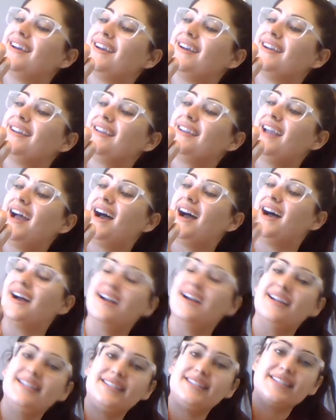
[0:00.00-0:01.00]
Yeah,
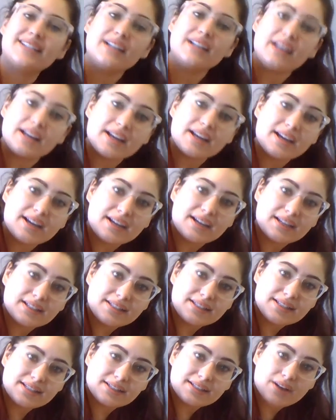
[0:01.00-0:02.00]
it
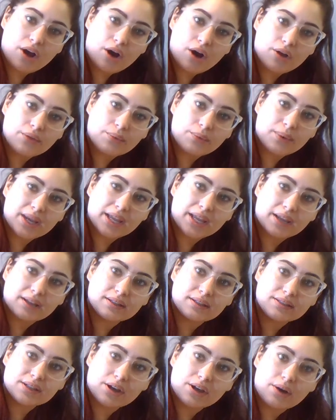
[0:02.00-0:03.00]
didn't all the way
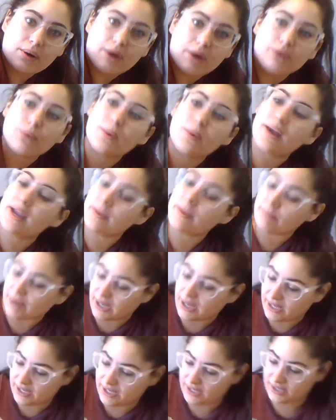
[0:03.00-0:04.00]
to go all the way,
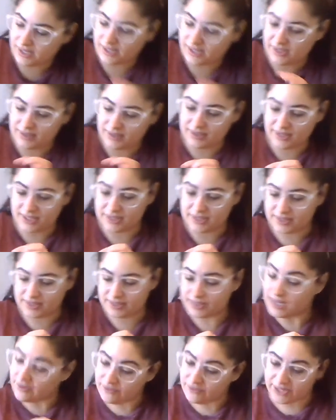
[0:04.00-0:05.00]
but there's
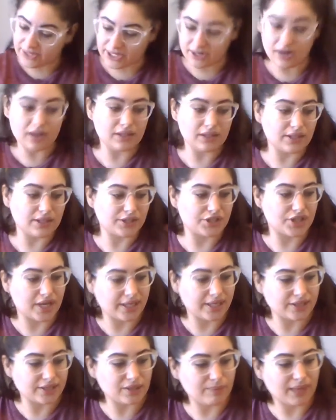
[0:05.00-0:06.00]
definite color
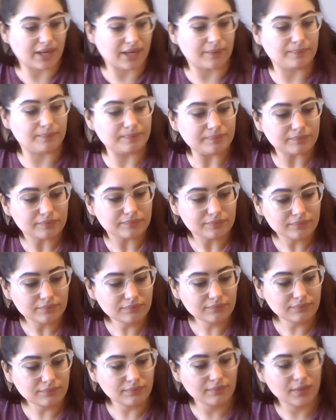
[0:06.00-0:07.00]
change. I mean,
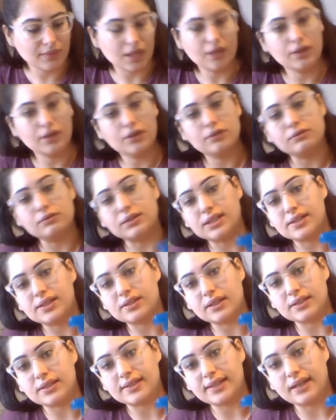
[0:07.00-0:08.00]
when it
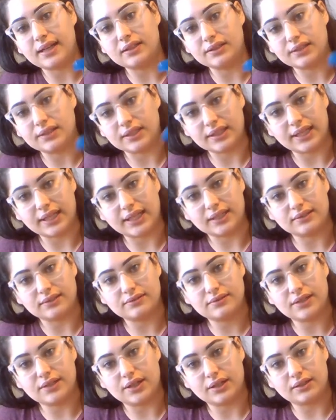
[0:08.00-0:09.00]
starts out looking like
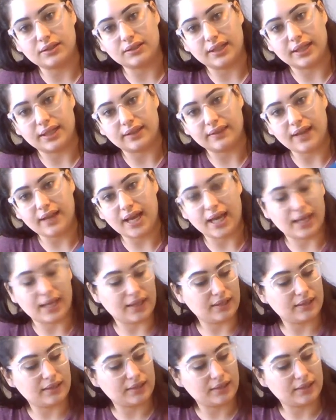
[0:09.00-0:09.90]
dark like that.